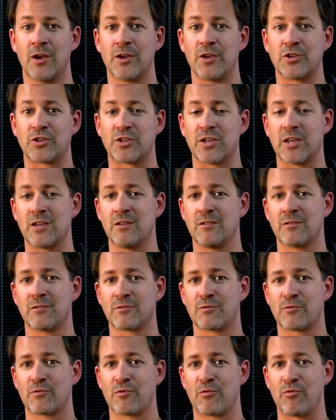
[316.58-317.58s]
You see,
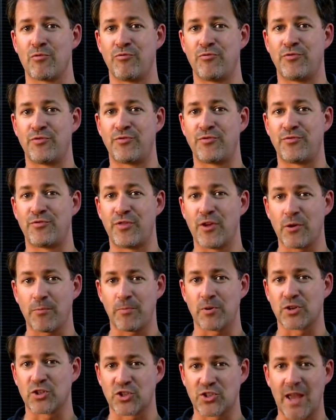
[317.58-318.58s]
their
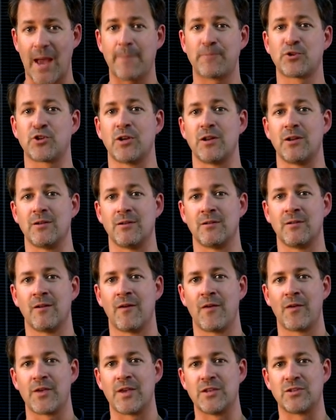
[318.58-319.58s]
perception
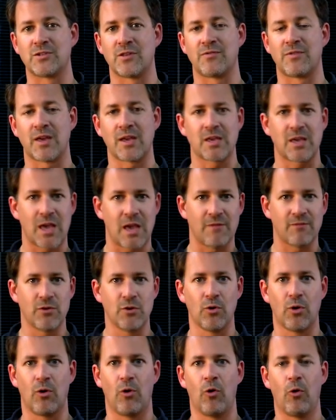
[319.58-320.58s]
is that they gave
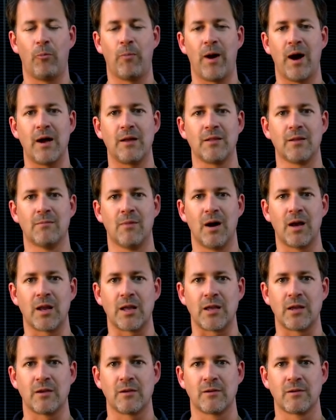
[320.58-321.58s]
you a whole pile of
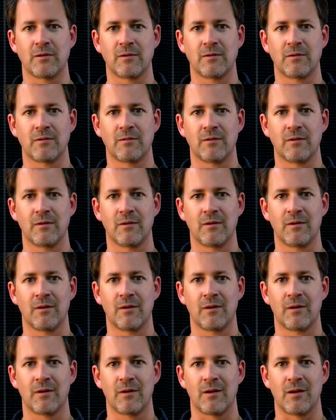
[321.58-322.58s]
money
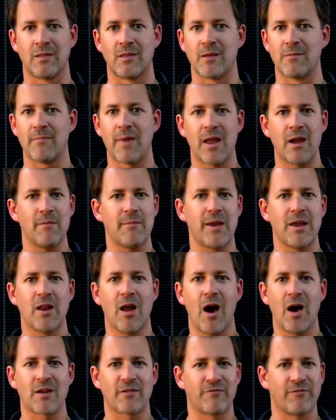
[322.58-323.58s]
and they may or may
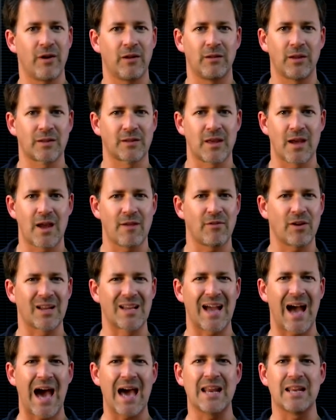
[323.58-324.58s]
not have felt like they ever
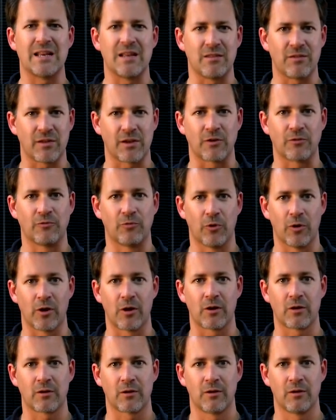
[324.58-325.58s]
got anything for
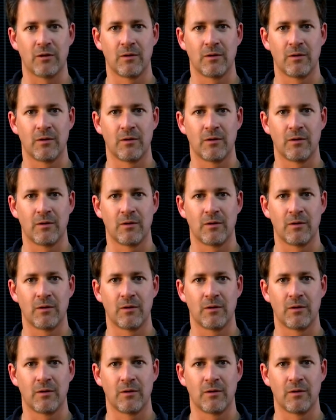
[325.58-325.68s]
it.